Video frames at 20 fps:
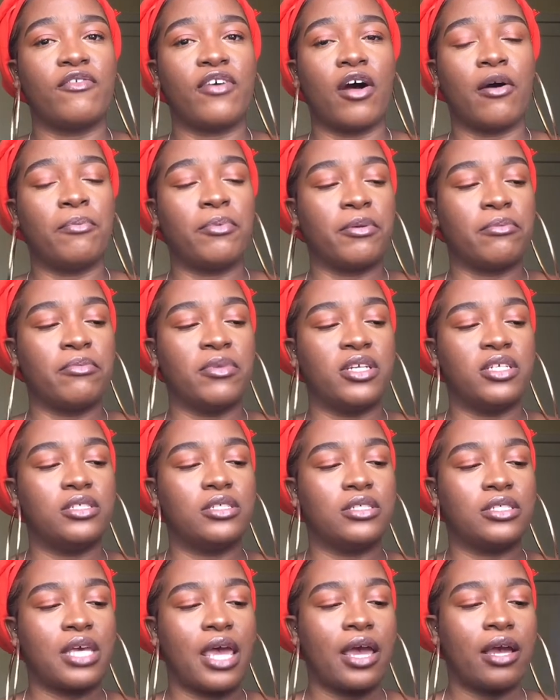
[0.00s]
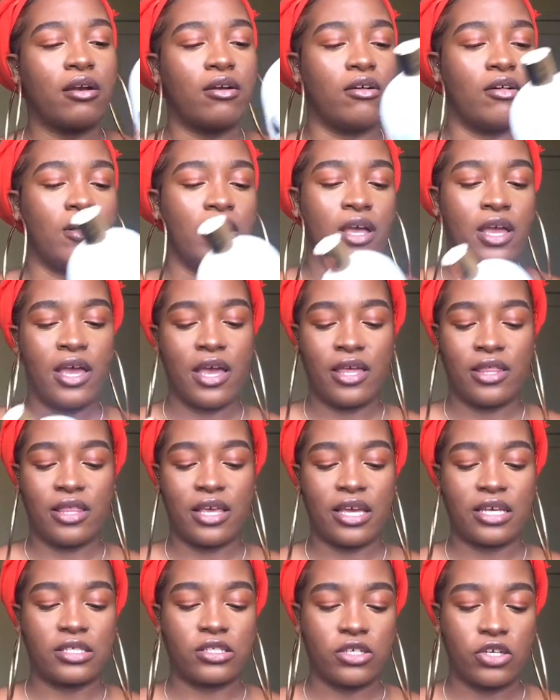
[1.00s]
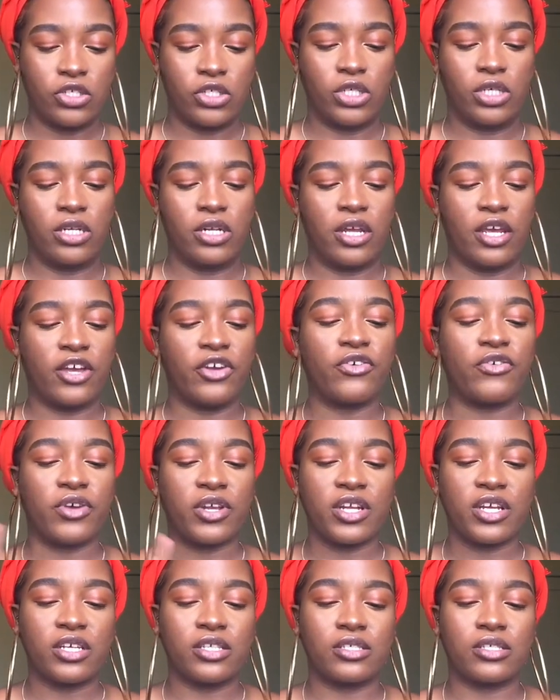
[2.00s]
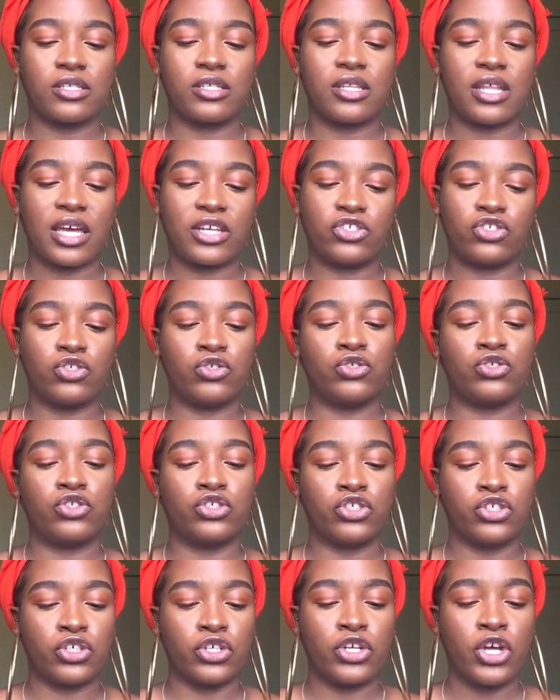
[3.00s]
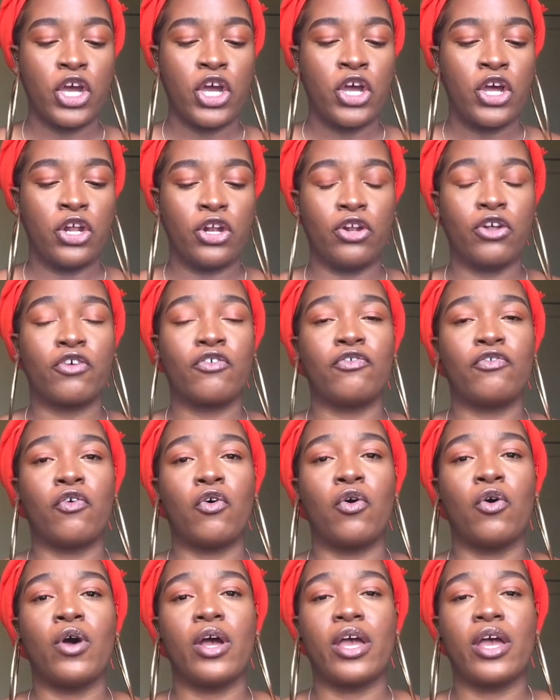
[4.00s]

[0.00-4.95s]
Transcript: helping me detangle. There are certain ingredients that you should look for